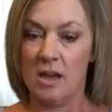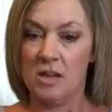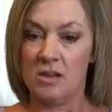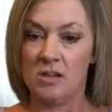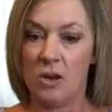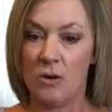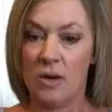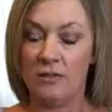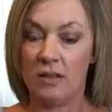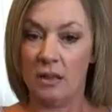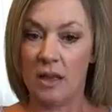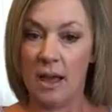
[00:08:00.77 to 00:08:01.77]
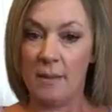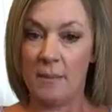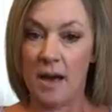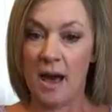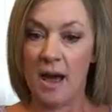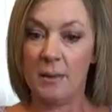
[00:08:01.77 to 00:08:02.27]
So if the light
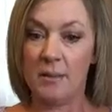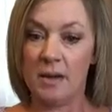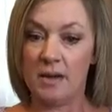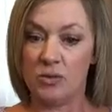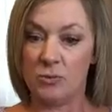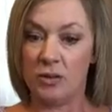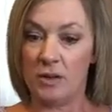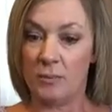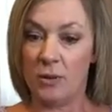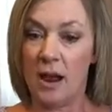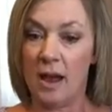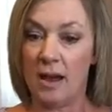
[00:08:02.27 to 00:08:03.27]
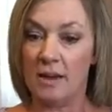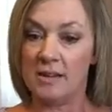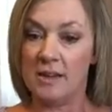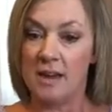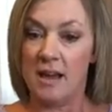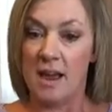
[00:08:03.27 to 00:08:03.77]
behind me is really bright
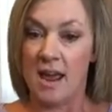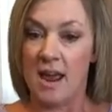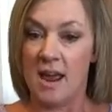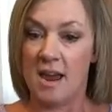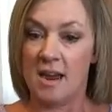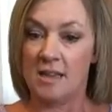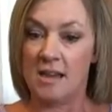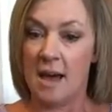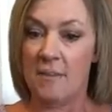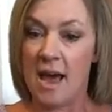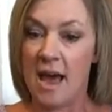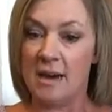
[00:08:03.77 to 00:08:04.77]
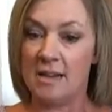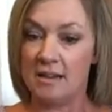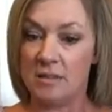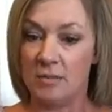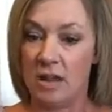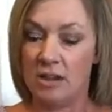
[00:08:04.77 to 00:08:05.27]
and I'm adding
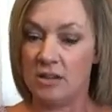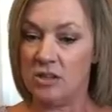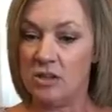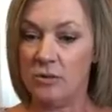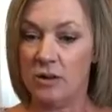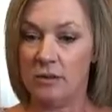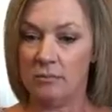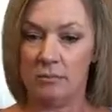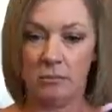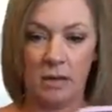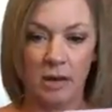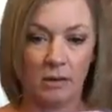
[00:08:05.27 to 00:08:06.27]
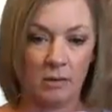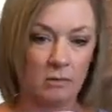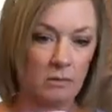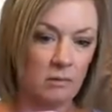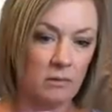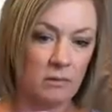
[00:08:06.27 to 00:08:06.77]
some light to it, hang on,
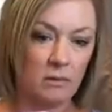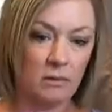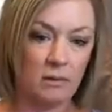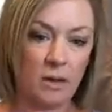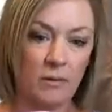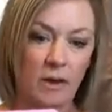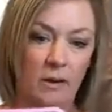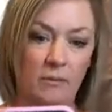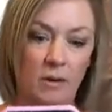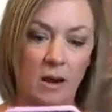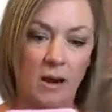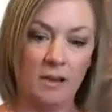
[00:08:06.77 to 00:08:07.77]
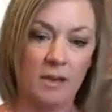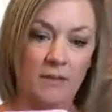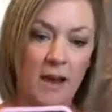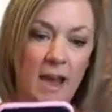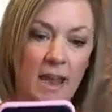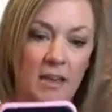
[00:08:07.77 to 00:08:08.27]
there we go. All right, if I
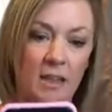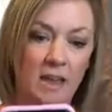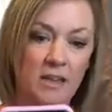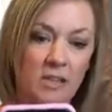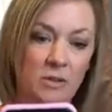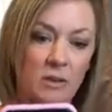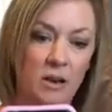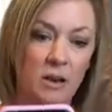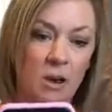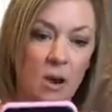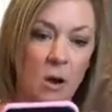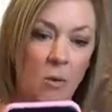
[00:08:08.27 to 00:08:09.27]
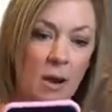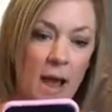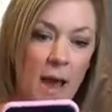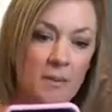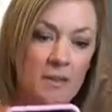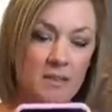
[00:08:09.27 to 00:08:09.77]
add light to it, what
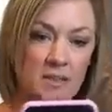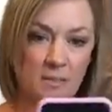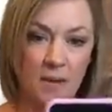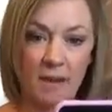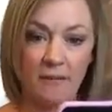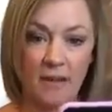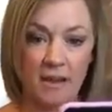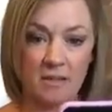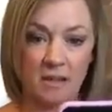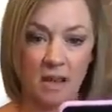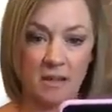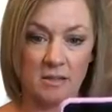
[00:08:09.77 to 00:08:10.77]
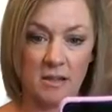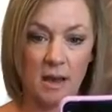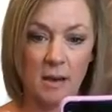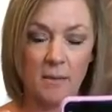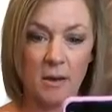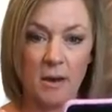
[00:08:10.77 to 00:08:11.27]
happens is my face lightens
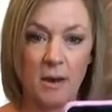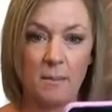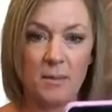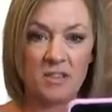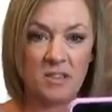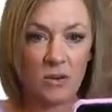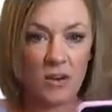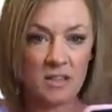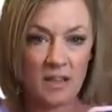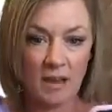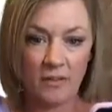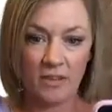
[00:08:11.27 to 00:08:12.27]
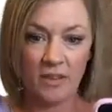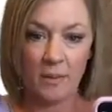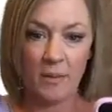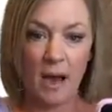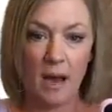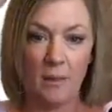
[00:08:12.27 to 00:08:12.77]
up, but so does everything
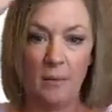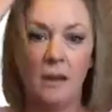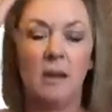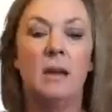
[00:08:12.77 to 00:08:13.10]
behind me.